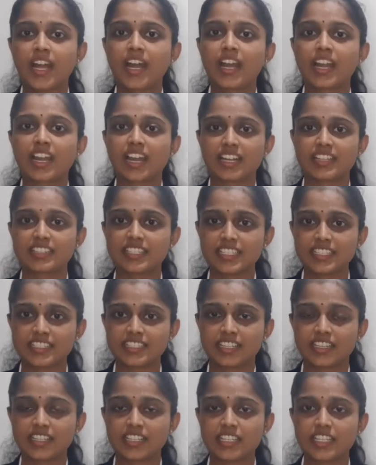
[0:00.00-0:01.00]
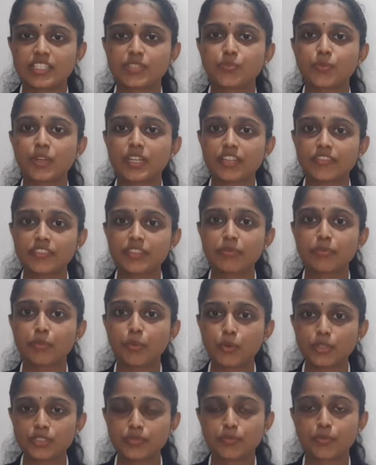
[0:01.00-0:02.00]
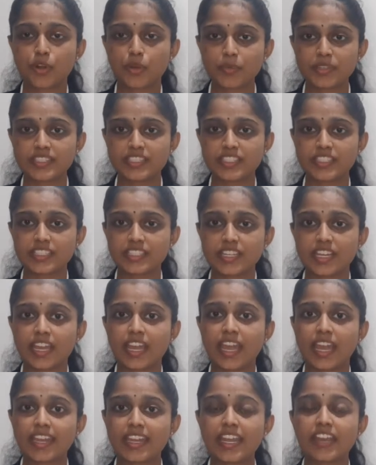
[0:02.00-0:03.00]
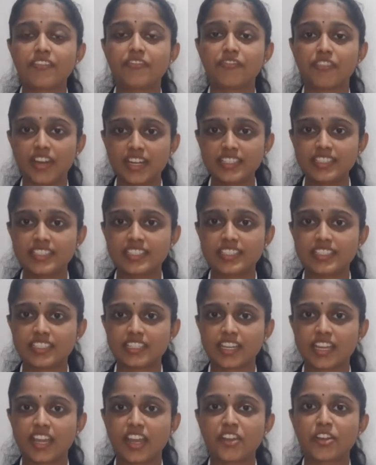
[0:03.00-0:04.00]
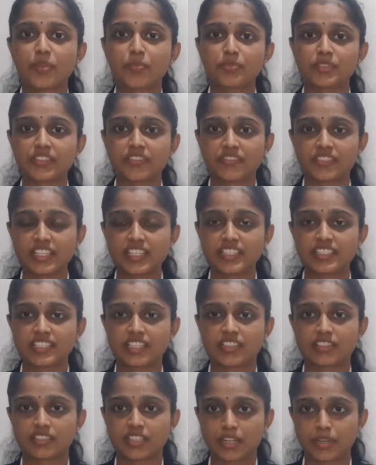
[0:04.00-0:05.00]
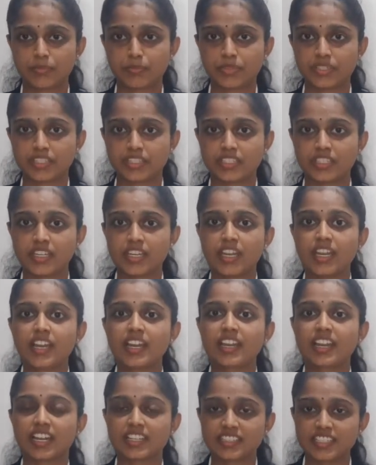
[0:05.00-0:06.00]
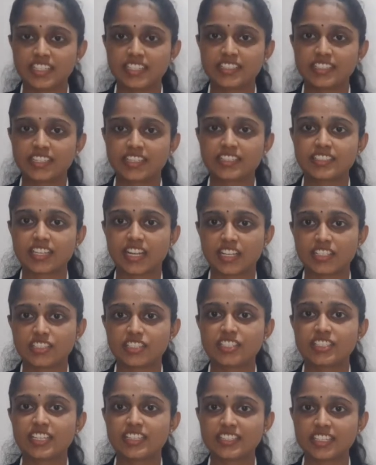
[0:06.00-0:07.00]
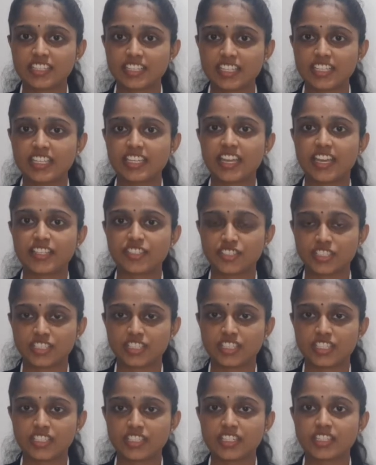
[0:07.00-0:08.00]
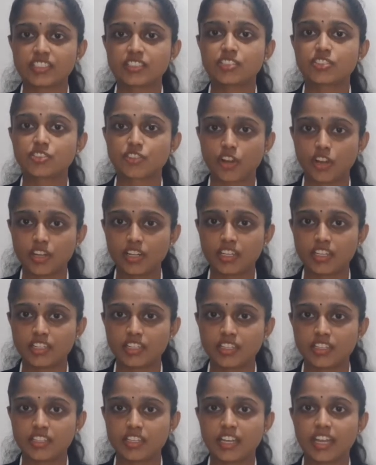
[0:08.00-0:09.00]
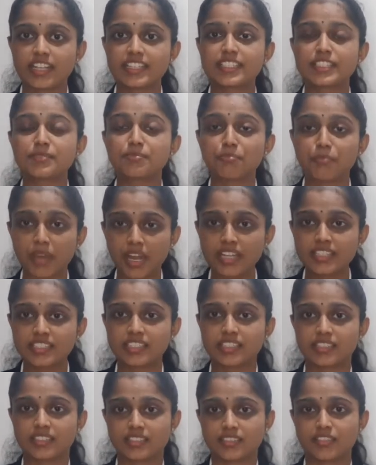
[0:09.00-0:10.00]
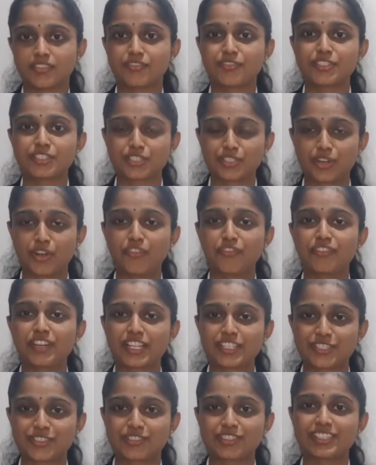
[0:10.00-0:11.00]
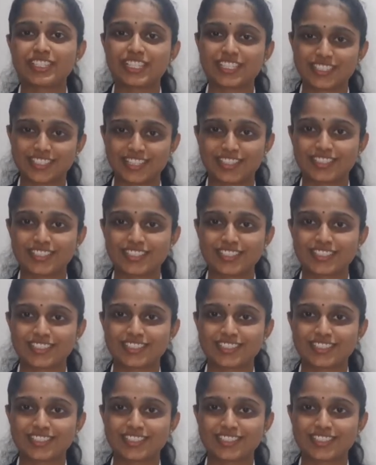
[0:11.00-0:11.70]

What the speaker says: CAR T-cell is one of the most promising and advancing adoptive T-cell therapy. CAR T-cells are genetically engineered, stronger and smarter version of natural T-cells.